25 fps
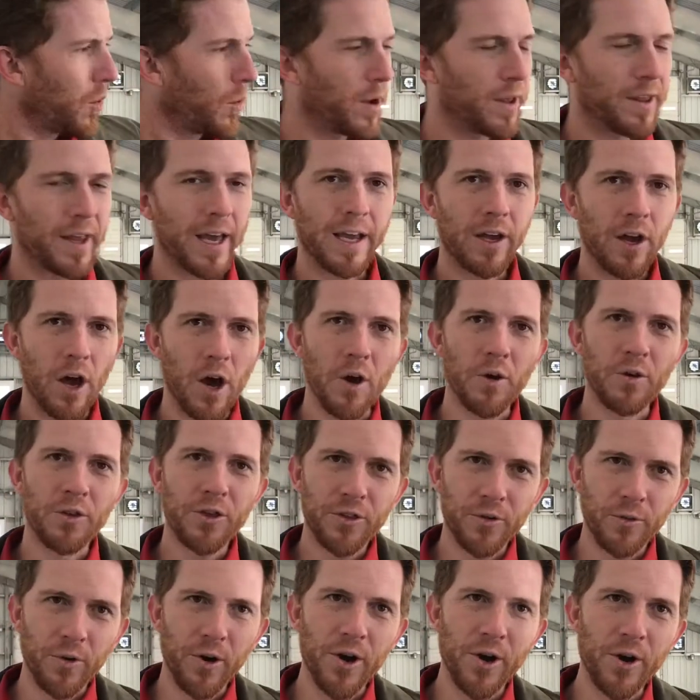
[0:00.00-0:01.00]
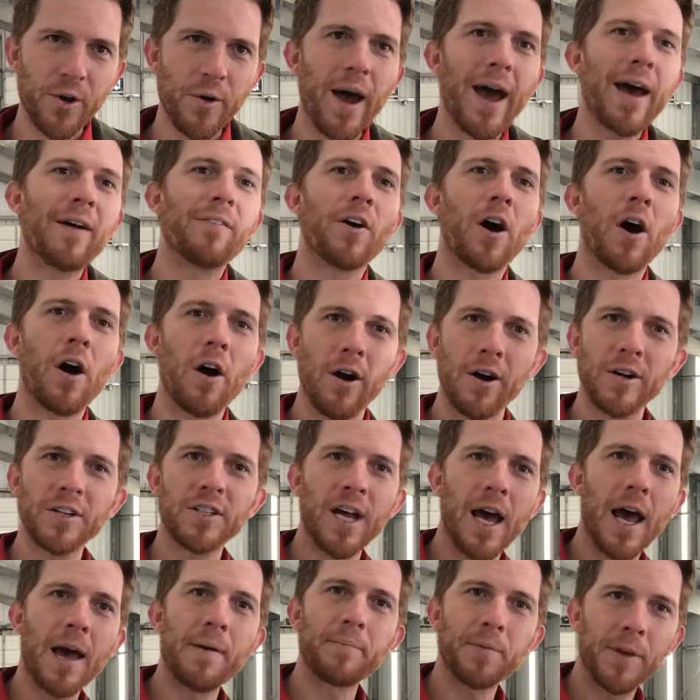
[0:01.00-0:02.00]
when they go through, have a hard
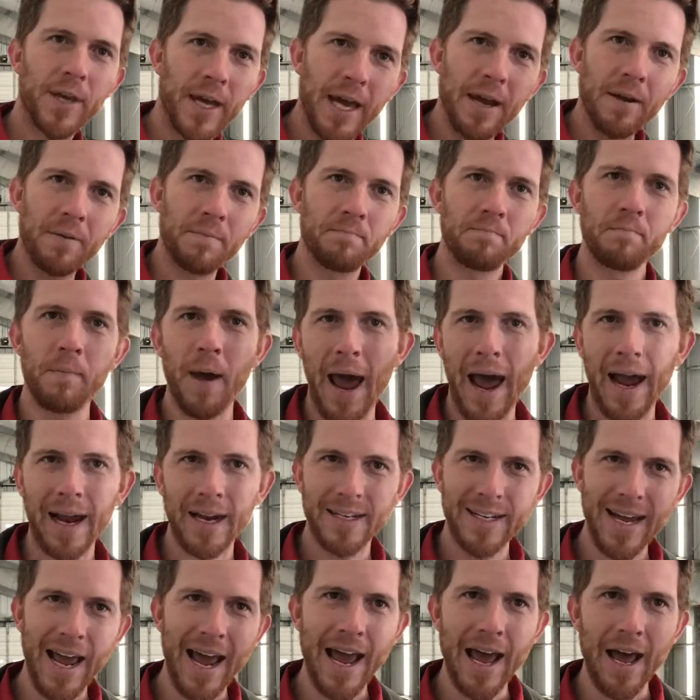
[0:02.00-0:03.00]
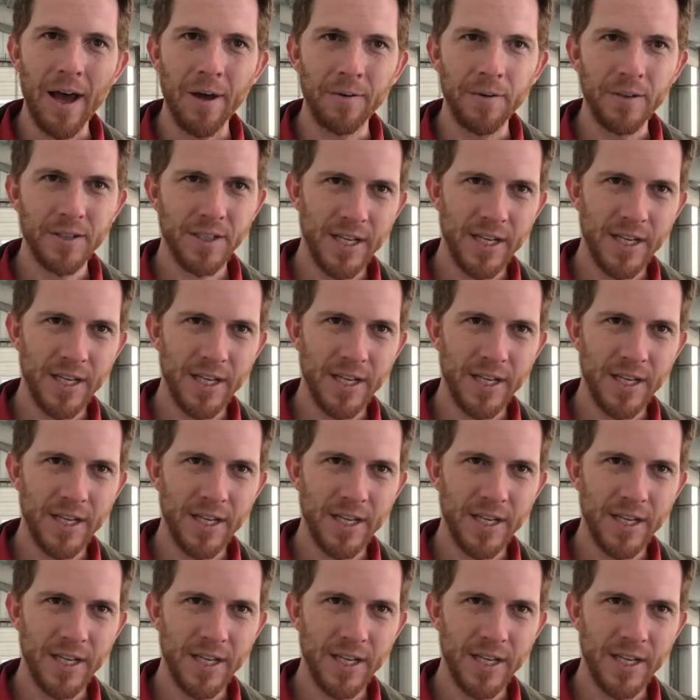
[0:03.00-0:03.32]
time getting back down.